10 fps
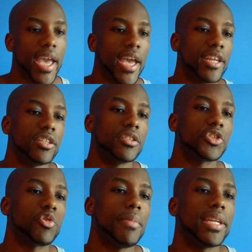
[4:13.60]
and
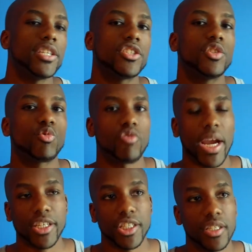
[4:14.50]
tremendous
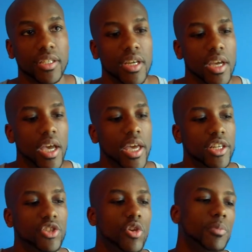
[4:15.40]
direction,
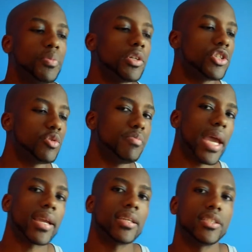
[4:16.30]
and it sort of puts you
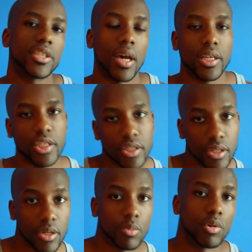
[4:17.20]
back in touch
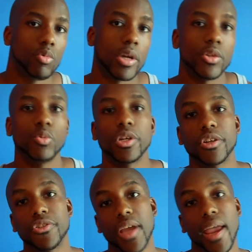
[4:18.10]
with what you want
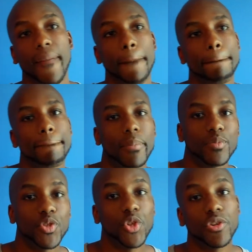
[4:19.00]
to create
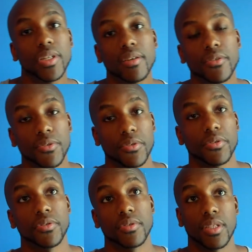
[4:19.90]
during
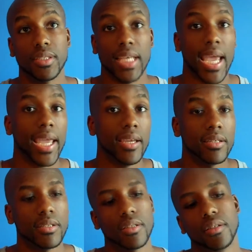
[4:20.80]
the day,
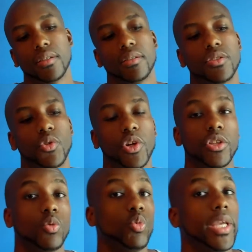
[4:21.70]
during
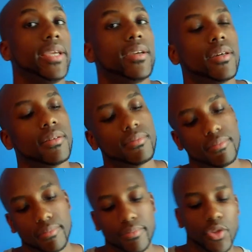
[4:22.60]
the week,
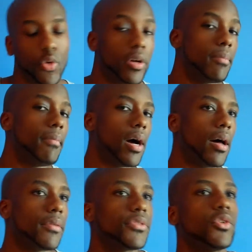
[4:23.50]
during the
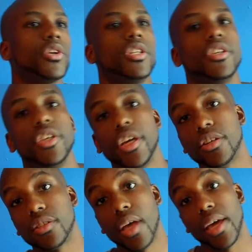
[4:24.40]
month, during the
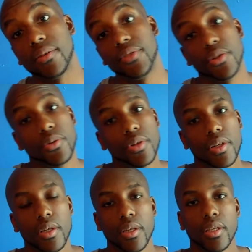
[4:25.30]
years ahead of you.
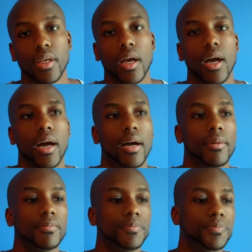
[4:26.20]
Um,